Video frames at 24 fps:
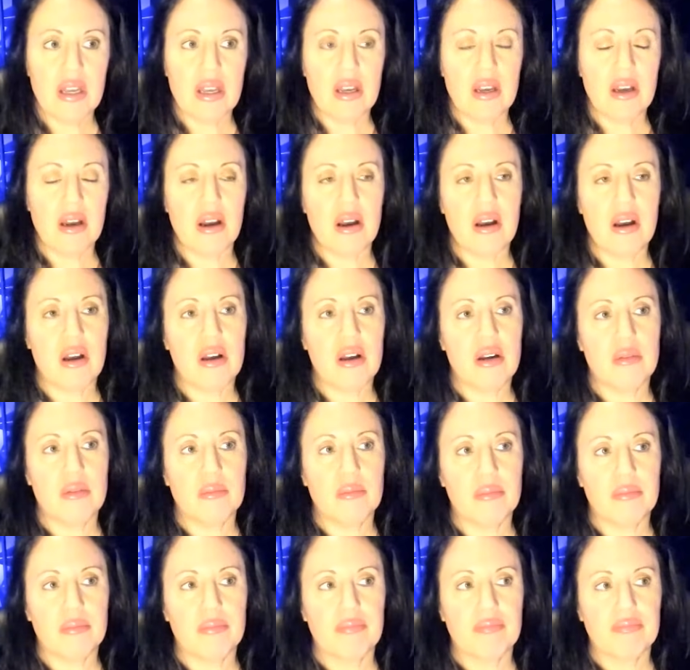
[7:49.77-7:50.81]

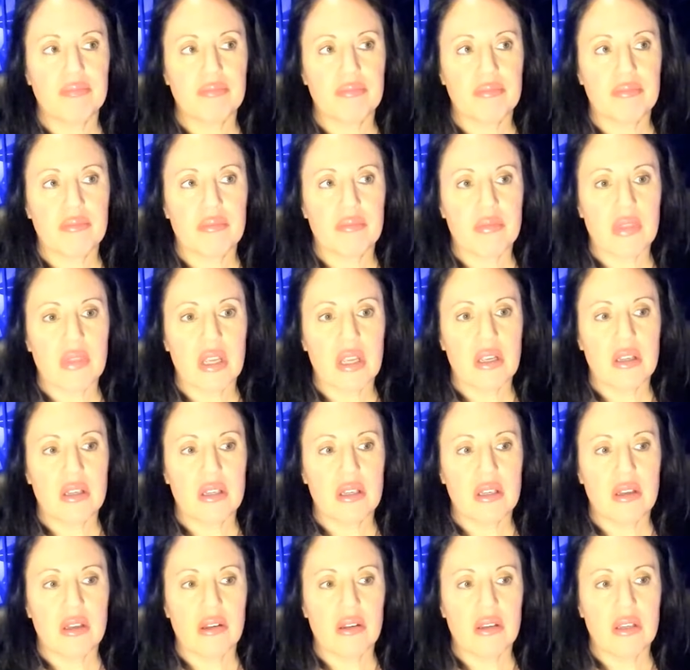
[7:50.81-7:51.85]
Um,
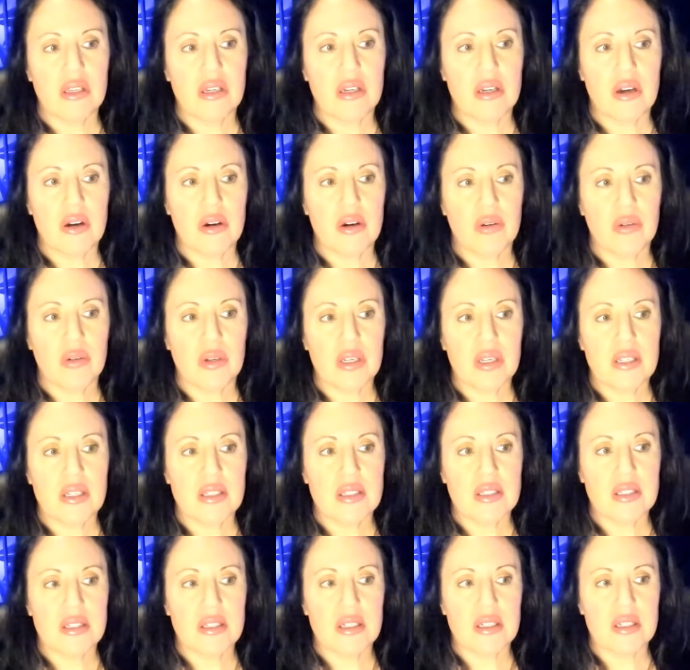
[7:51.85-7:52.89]
you know,
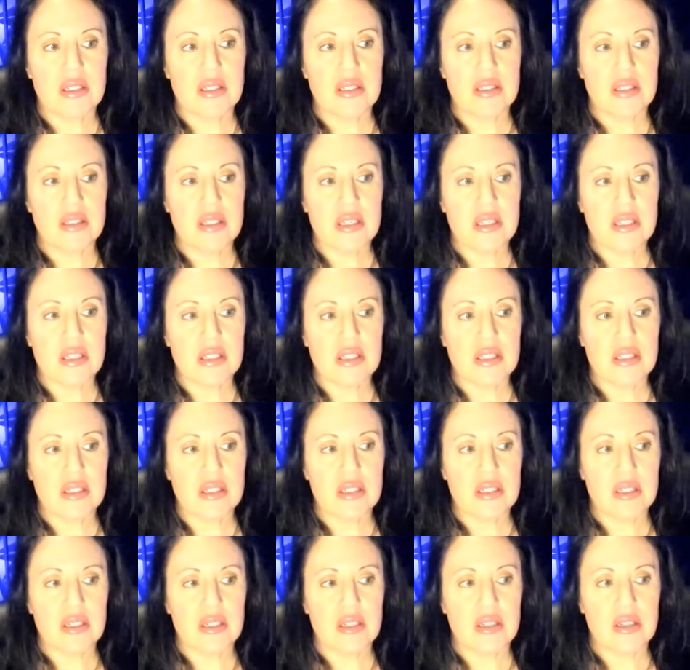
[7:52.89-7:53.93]
is, is
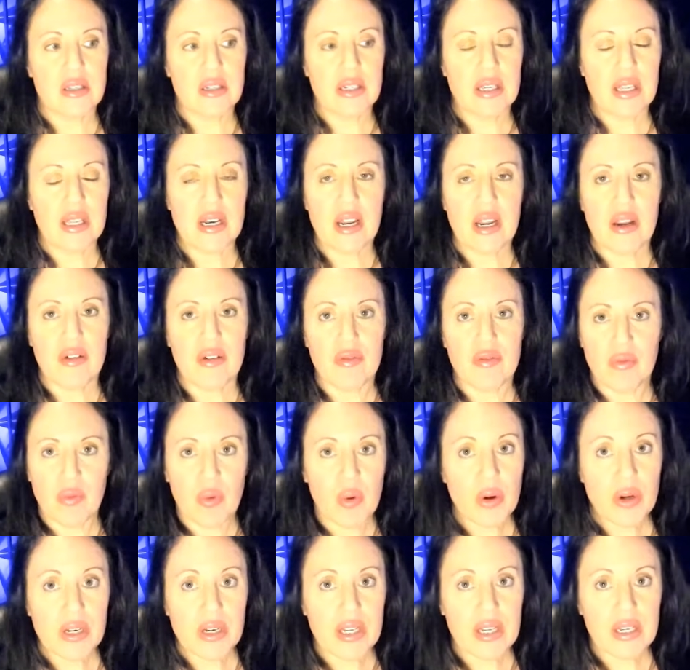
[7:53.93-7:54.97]
this, can I
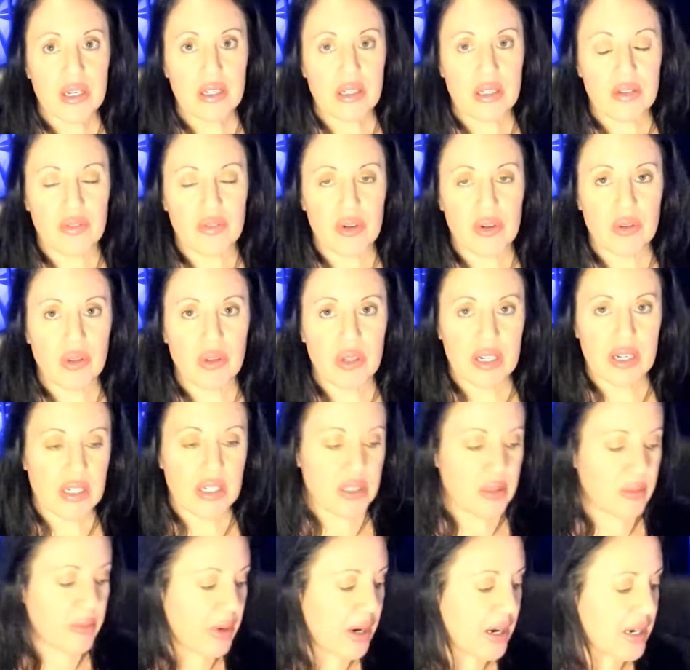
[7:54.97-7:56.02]
afford it if you're looking
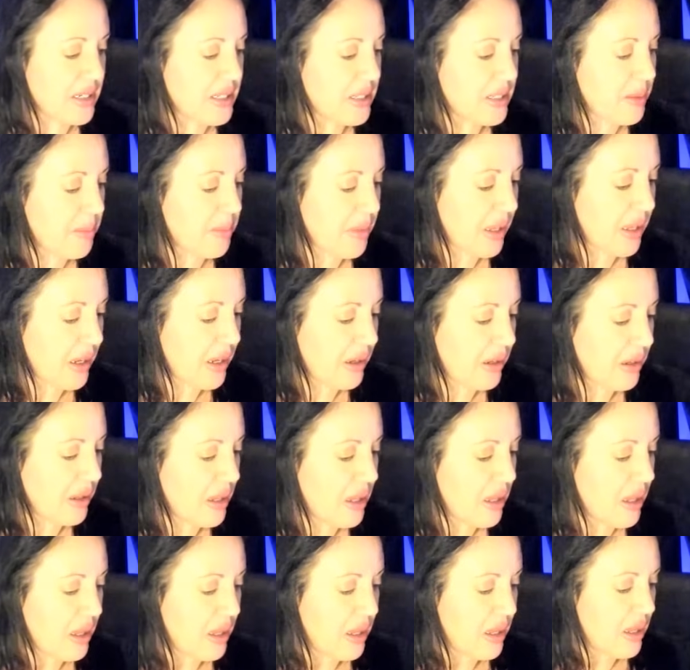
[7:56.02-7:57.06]
to buy something?
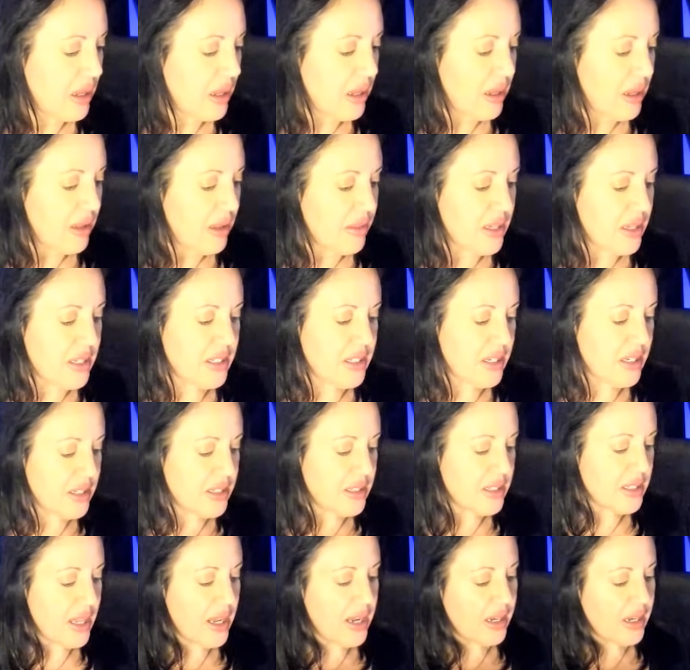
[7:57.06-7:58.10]
This
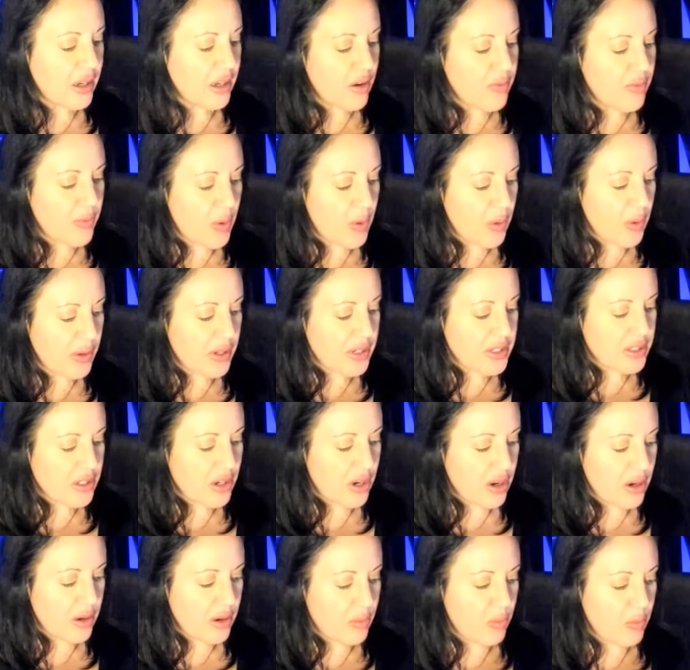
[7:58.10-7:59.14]
is like a focus
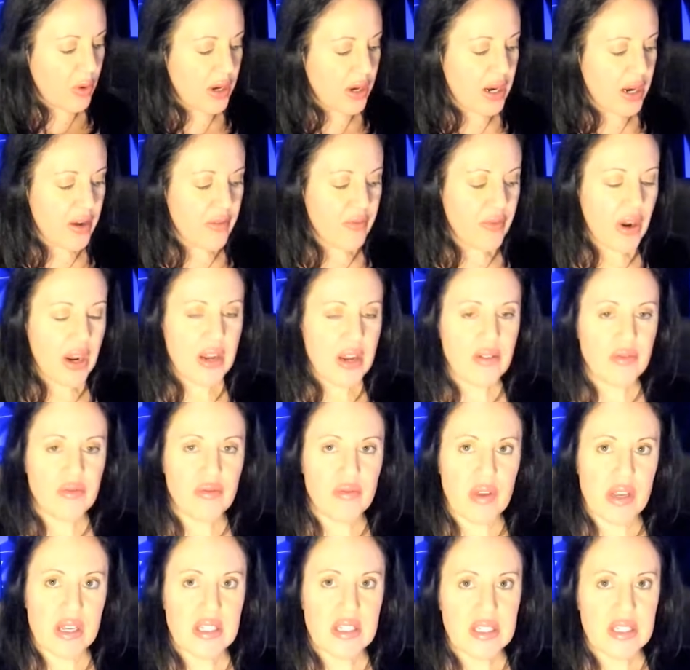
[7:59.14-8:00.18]
on what have I
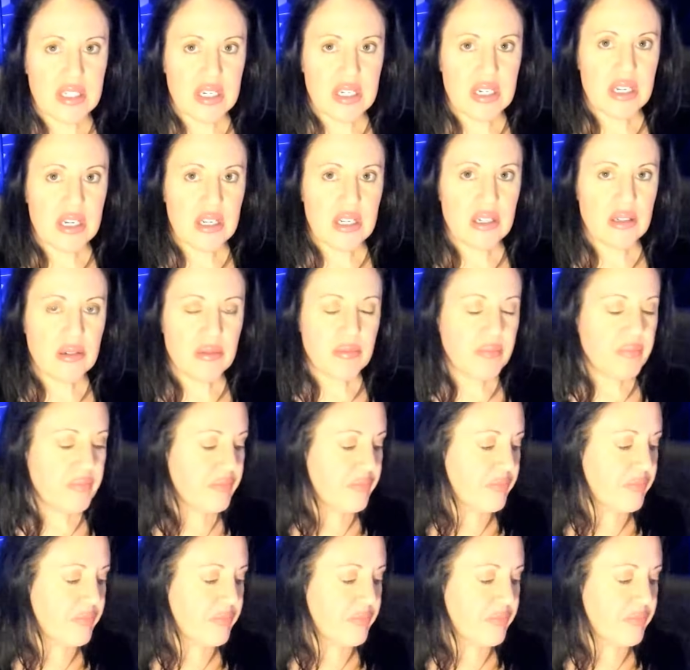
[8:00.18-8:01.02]
invested in?